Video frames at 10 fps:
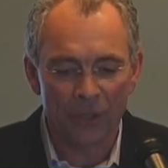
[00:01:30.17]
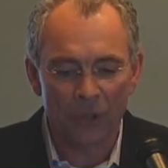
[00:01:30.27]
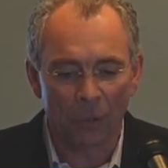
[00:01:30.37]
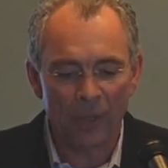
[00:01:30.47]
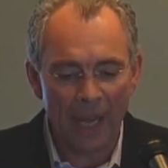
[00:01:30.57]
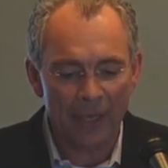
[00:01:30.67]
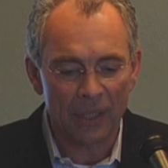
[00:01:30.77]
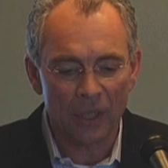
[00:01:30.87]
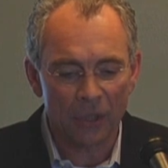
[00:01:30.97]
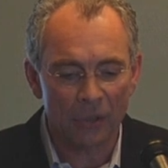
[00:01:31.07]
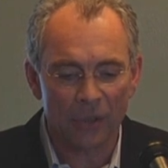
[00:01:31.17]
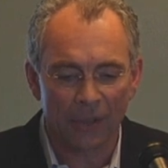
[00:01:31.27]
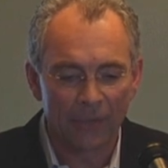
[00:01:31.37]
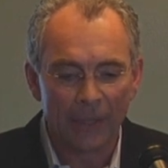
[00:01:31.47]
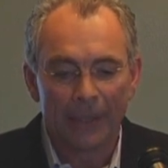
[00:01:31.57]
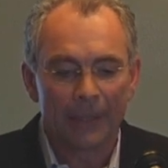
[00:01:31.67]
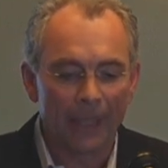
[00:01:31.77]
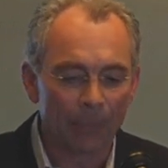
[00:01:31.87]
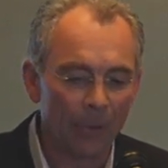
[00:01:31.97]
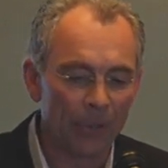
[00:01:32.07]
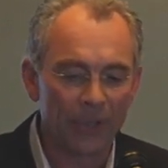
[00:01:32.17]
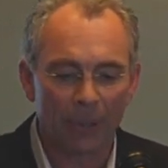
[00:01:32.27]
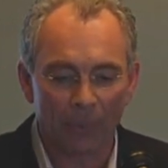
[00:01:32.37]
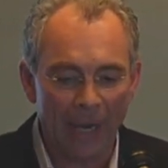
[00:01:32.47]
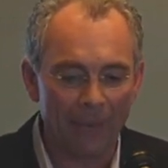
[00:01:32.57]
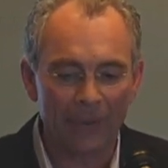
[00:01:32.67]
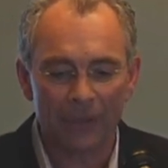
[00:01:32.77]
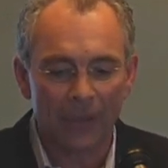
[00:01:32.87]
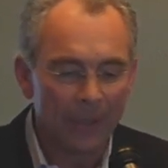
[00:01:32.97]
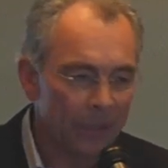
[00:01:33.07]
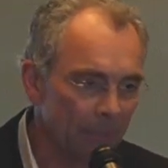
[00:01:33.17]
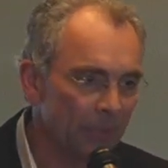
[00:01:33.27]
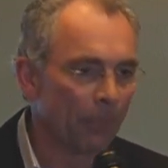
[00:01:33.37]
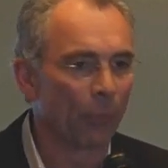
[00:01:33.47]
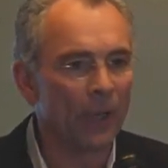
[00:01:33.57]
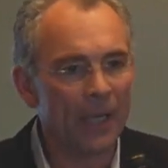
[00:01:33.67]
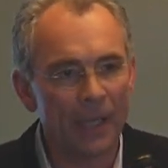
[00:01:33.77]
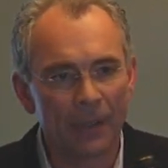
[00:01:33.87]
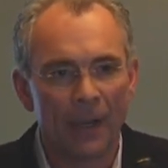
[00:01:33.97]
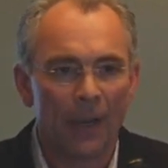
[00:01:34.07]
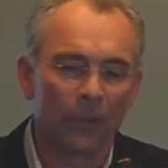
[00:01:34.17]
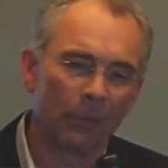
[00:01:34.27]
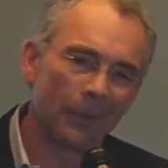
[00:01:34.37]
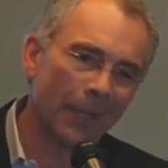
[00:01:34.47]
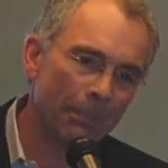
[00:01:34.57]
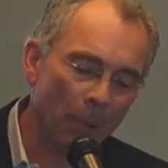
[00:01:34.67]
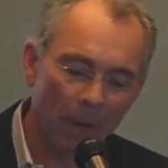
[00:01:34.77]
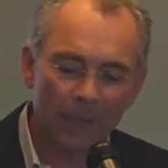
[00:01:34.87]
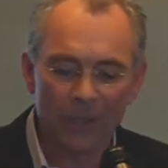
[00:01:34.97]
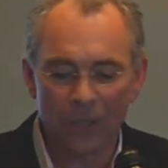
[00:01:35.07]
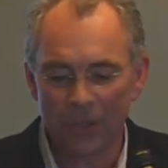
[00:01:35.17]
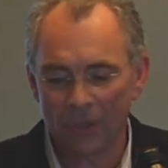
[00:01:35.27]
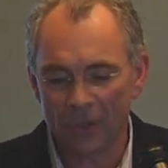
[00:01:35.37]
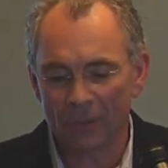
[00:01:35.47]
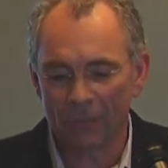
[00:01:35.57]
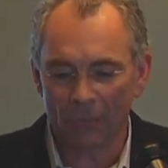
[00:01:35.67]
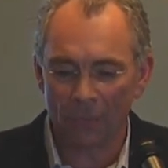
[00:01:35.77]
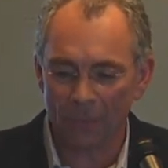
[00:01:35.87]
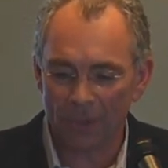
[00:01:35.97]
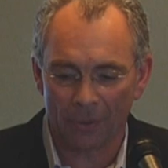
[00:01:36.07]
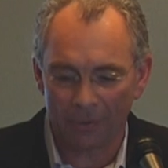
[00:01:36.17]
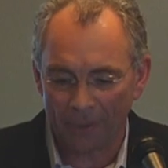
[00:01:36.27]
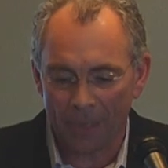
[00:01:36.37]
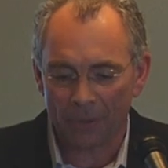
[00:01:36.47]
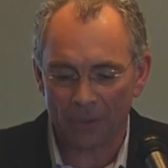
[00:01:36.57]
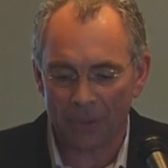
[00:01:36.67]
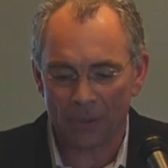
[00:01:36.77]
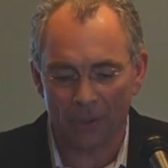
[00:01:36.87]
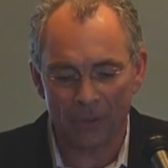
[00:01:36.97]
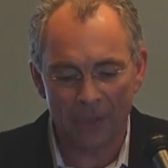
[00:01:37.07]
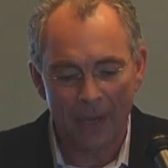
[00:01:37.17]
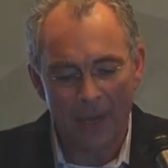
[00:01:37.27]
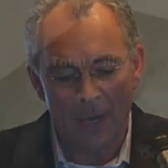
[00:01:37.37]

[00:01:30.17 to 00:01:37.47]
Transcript: And so we had issues of neighborhoods that were having some debris, and there were a lot of parking issues, and a lot of concerns.